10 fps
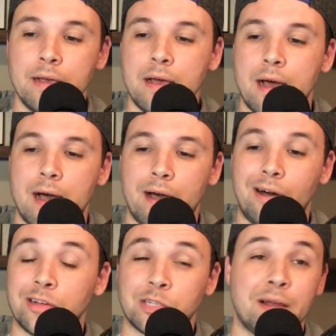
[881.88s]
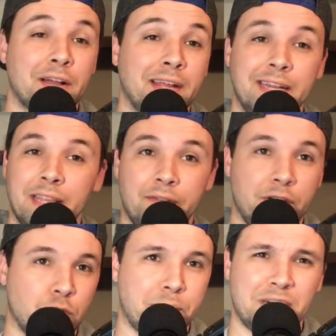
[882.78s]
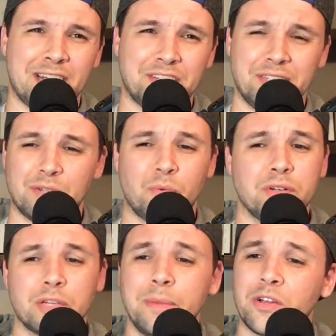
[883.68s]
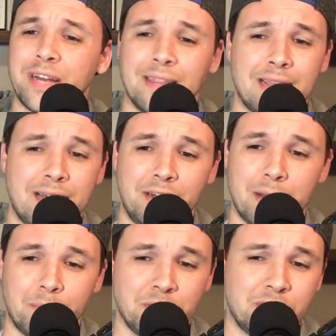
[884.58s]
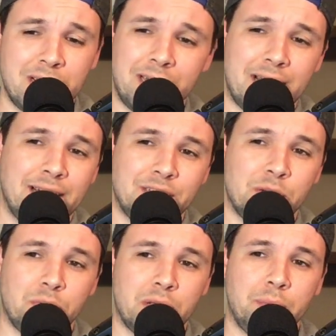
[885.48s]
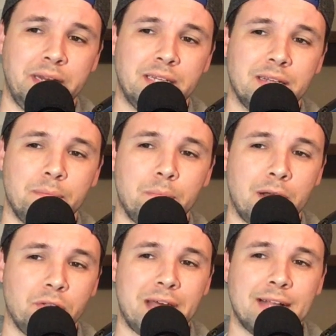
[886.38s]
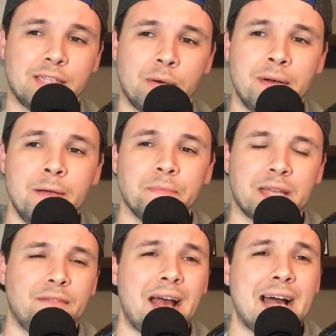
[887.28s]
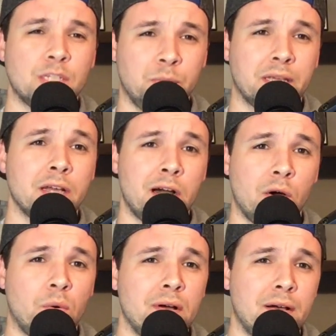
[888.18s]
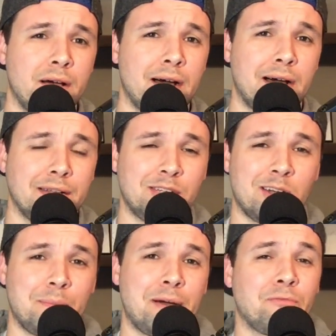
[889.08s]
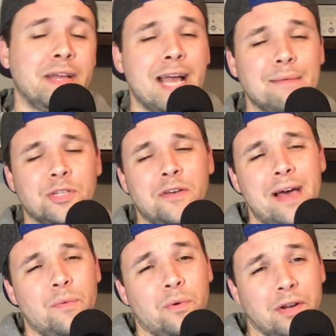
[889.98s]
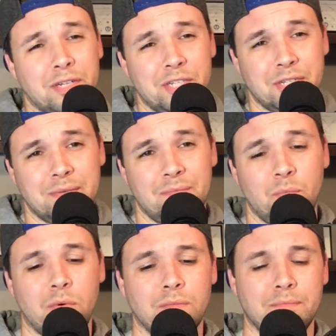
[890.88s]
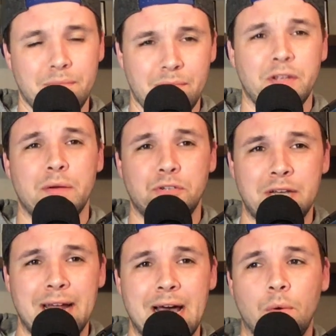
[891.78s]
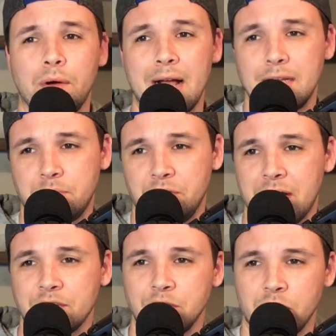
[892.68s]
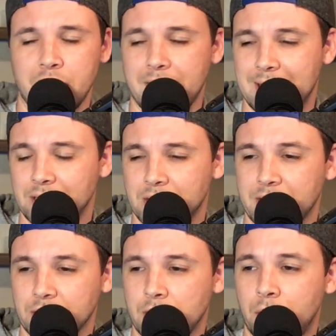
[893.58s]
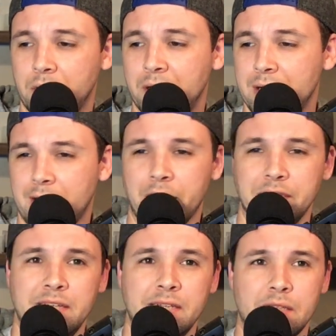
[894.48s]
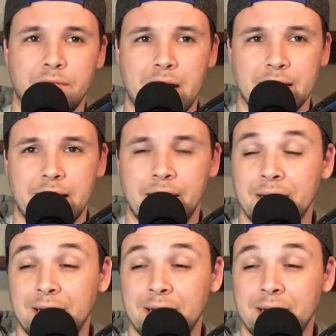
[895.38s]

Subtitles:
Also not going to get into the individual predictions. We're just going to be looking at a lot of numbers, and I just don't think we need to muddle that. So kind of as we go, talking about recaps and all that. We'll shout out what guys' projections are as things go on. I already teased the fact that